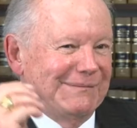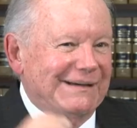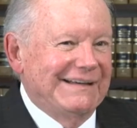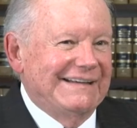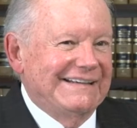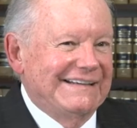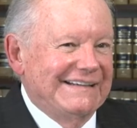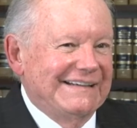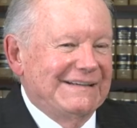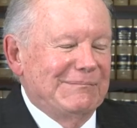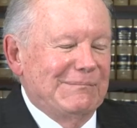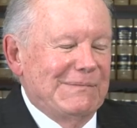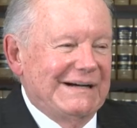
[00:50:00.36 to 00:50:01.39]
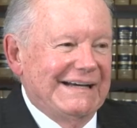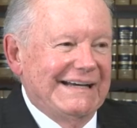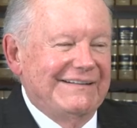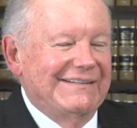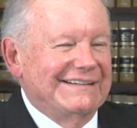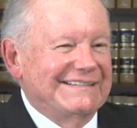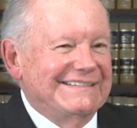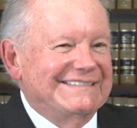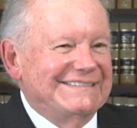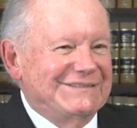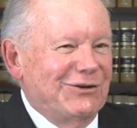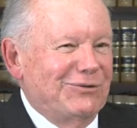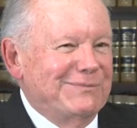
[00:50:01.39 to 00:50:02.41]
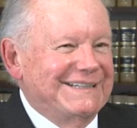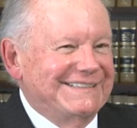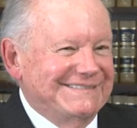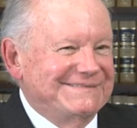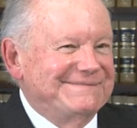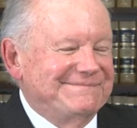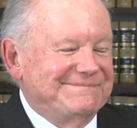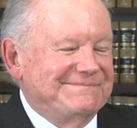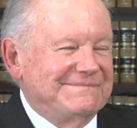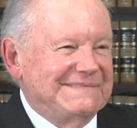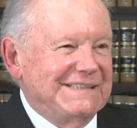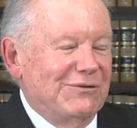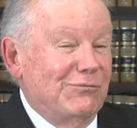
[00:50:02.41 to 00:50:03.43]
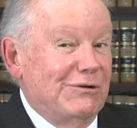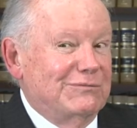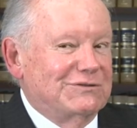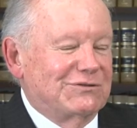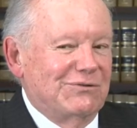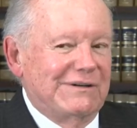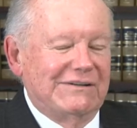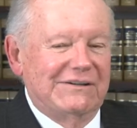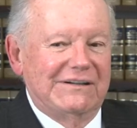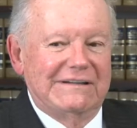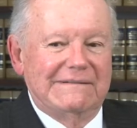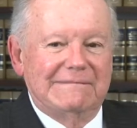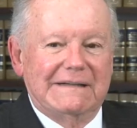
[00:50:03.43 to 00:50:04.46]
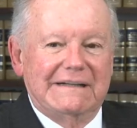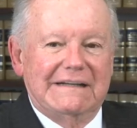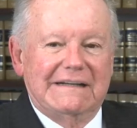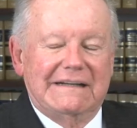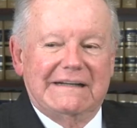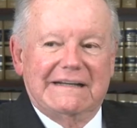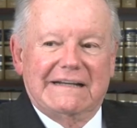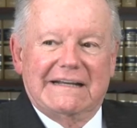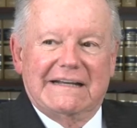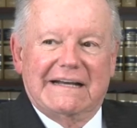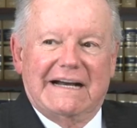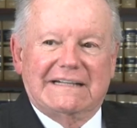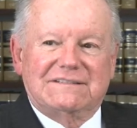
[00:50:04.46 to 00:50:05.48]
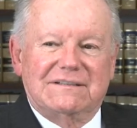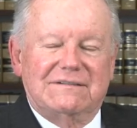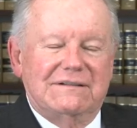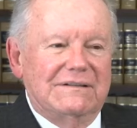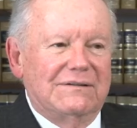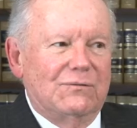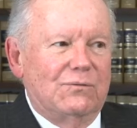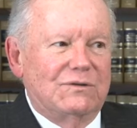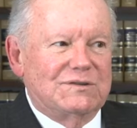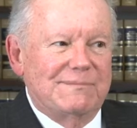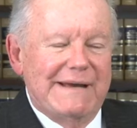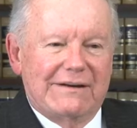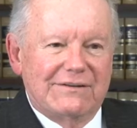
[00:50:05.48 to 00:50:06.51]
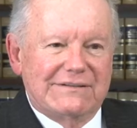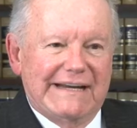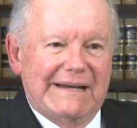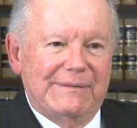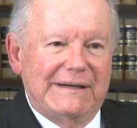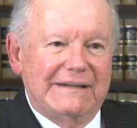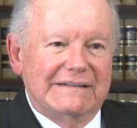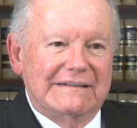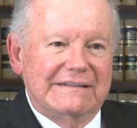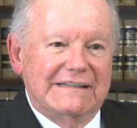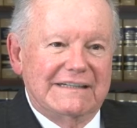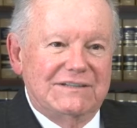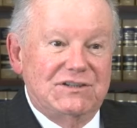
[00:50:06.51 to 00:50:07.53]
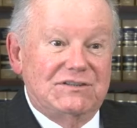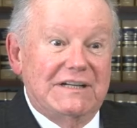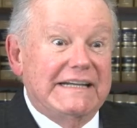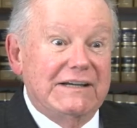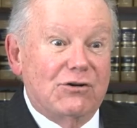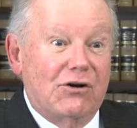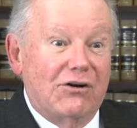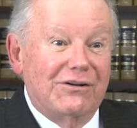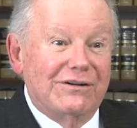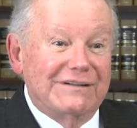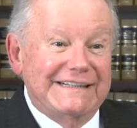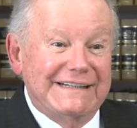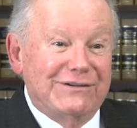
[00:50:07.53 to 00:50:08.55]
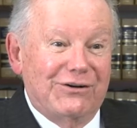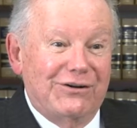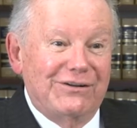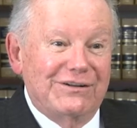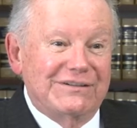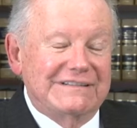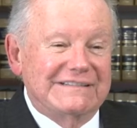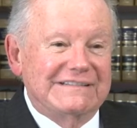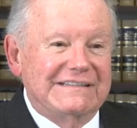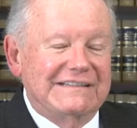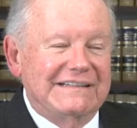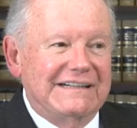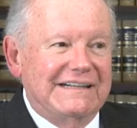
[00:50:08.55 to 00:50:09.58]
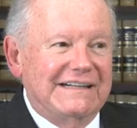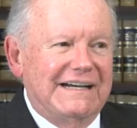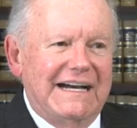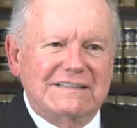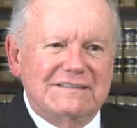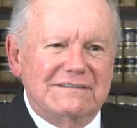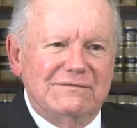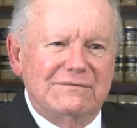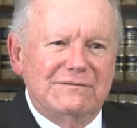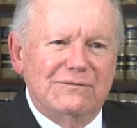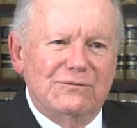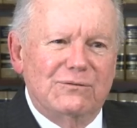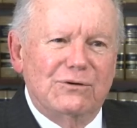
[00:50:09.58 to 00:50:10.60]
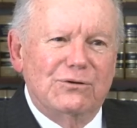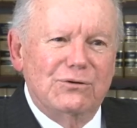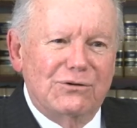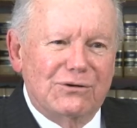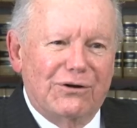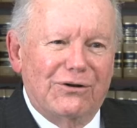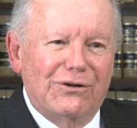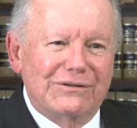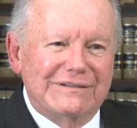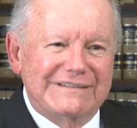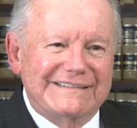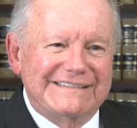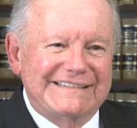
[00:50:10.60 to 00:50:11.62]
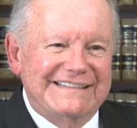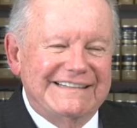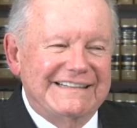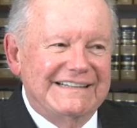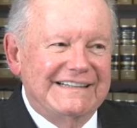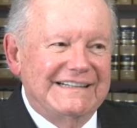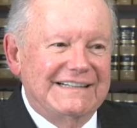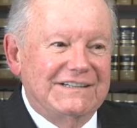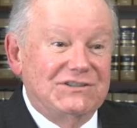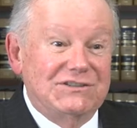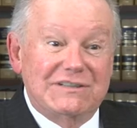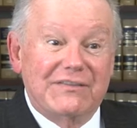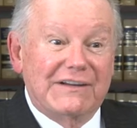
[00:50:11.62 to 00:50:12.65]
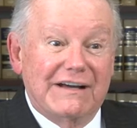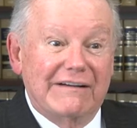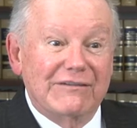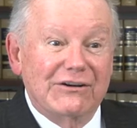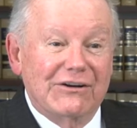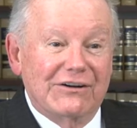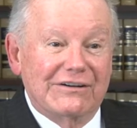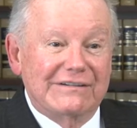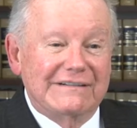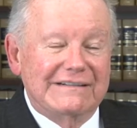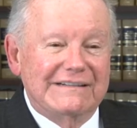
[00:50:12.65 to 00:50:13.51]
of my mind that told me what was going on. I said, What's the matter, Tammy? She said, He called, he called. I said, Well, who called? She said, The governor.